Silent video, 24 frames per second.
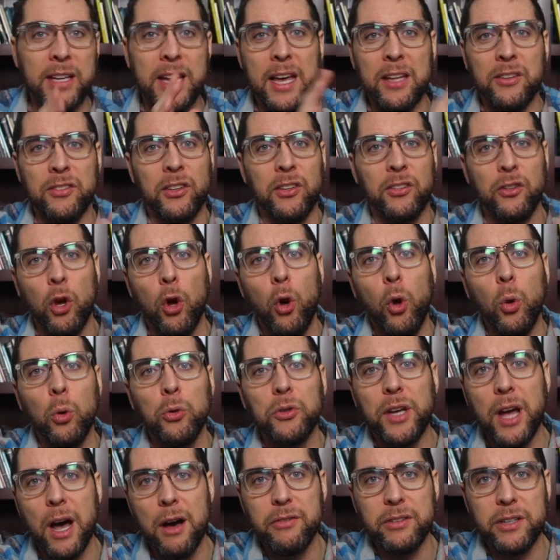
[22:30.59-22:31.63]
He has this
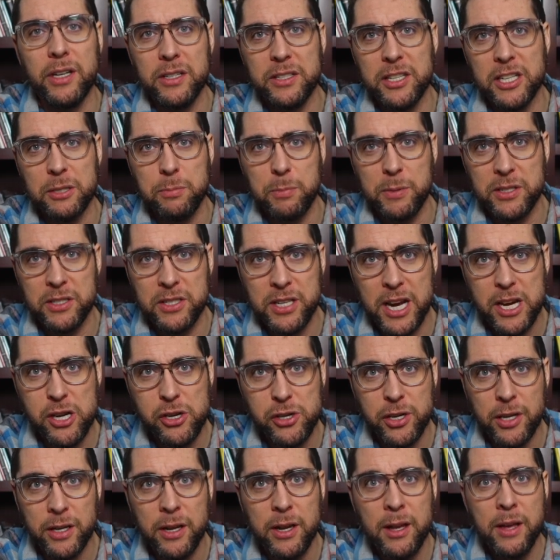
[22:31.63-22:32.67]
old covenant
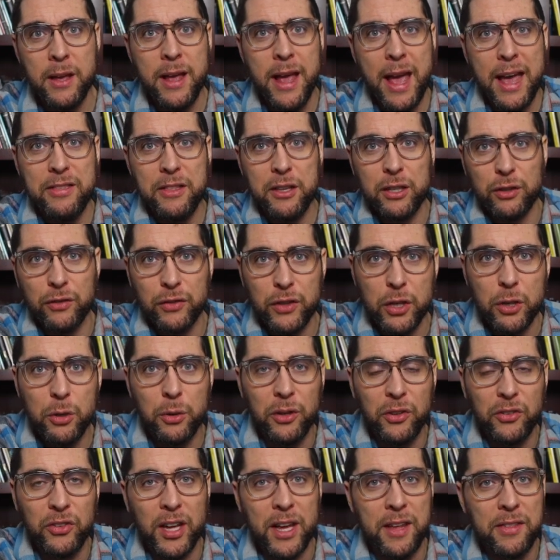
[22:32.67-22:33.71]
dispensation and this
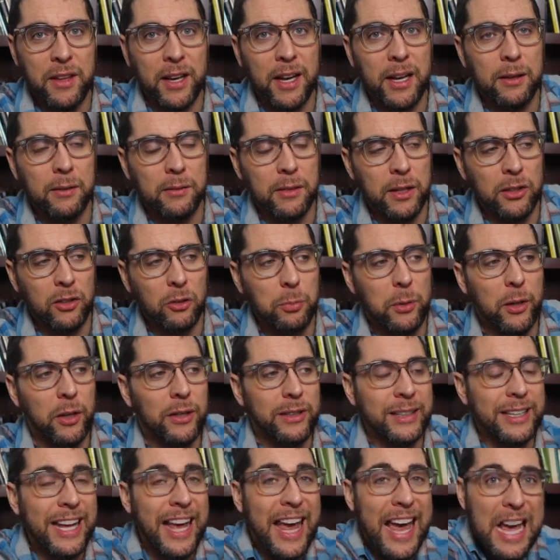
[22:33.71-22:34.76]
view to say the, the
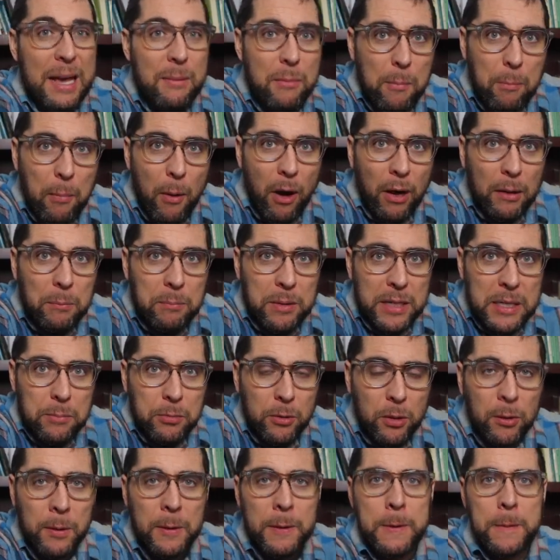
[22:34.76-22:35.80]
Spirit came upon
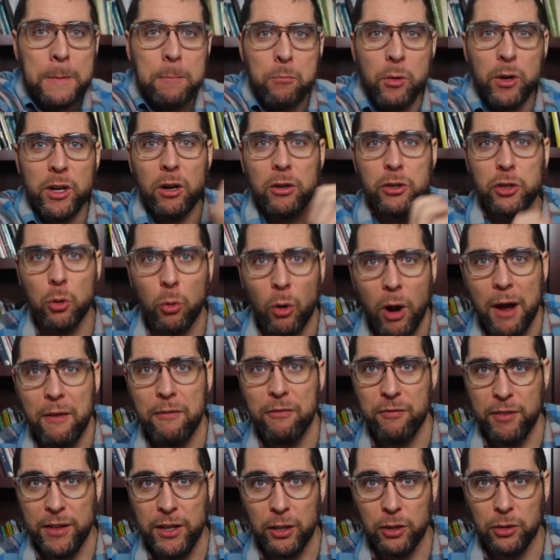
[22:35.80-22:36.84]
people, but you
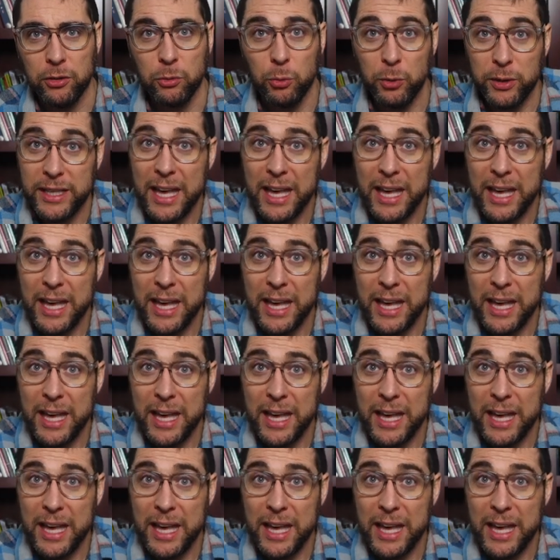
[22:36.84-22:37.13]
aren't filled.